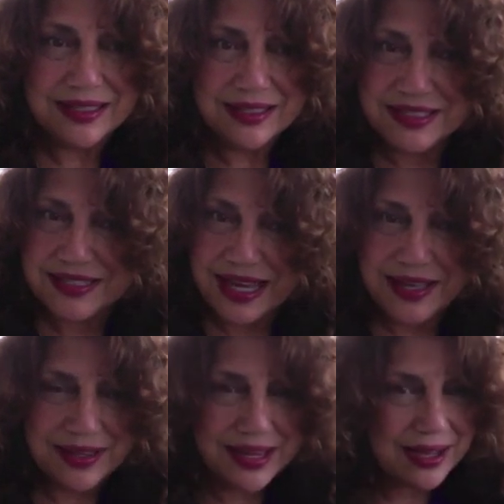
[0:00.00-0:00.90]
The
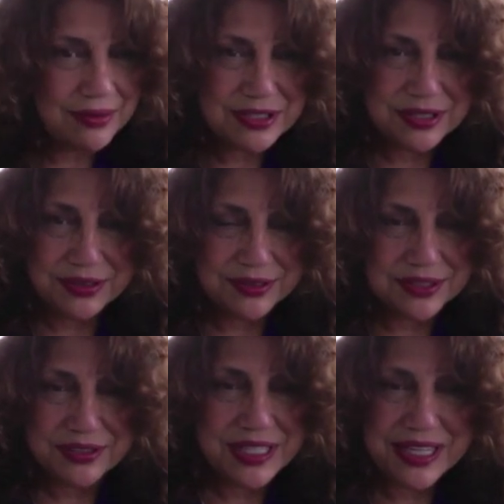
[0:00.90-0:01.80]

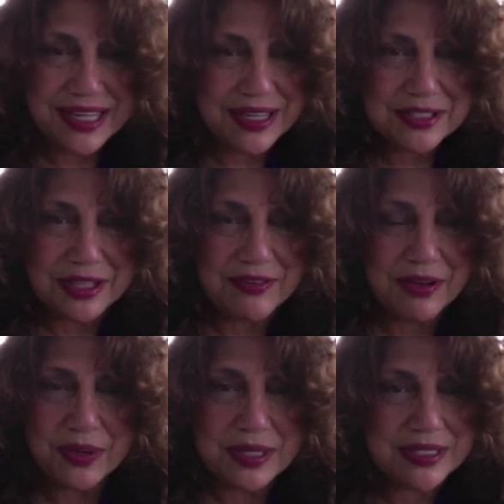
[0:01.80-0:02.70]
Syrian High Council have
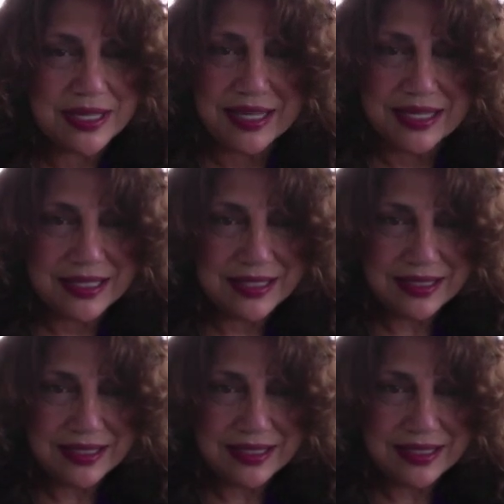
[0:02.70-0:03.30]
always said,